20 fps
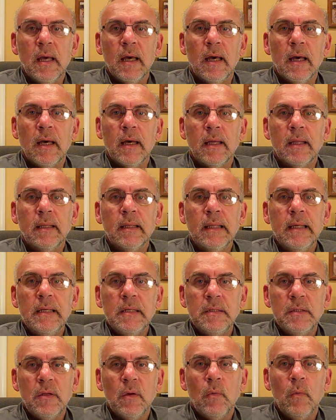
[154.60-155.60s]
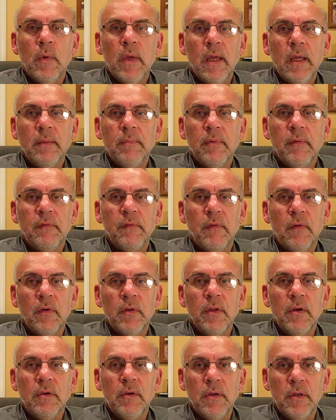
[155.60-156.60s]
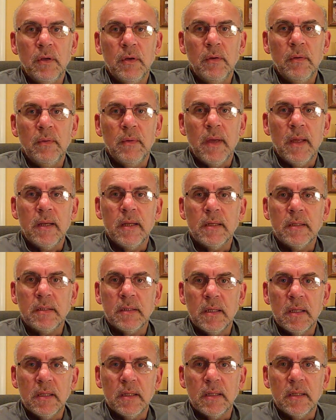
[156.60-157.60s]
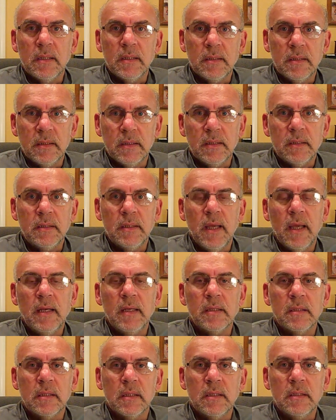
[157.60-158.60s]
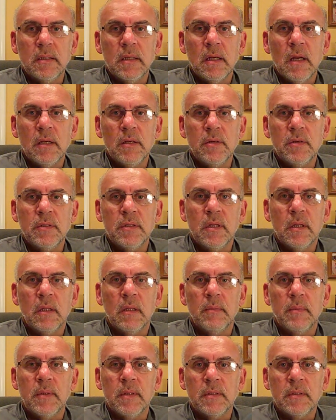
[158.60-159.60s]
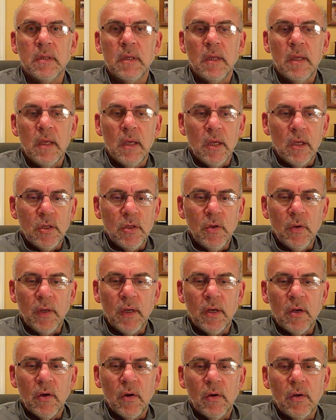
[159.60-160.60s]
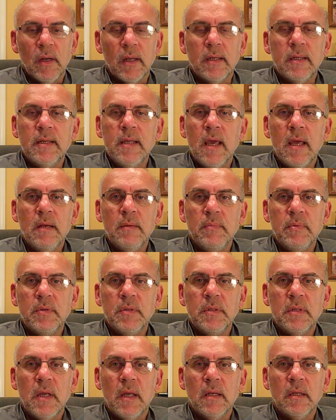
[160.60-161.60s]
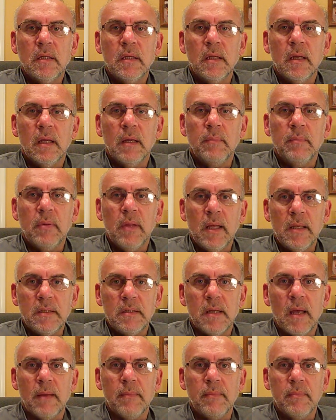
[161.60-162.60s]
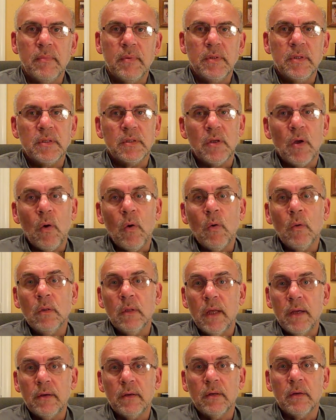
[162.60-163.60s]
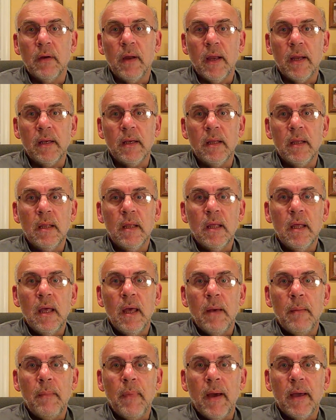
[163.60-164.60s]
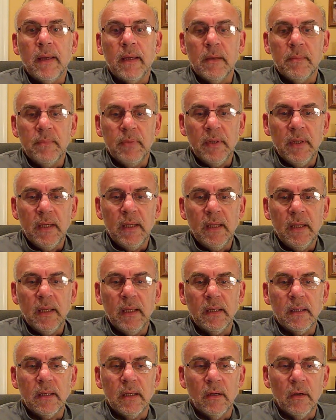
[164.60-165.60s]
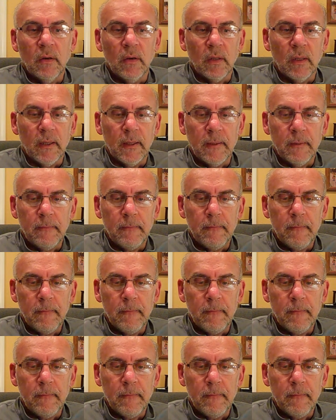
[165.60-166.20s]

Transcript: at least a week before they're due, and this date is listed on your syllabus, you can earn a 10% plus up, which is a whole letter grade, by completing it early.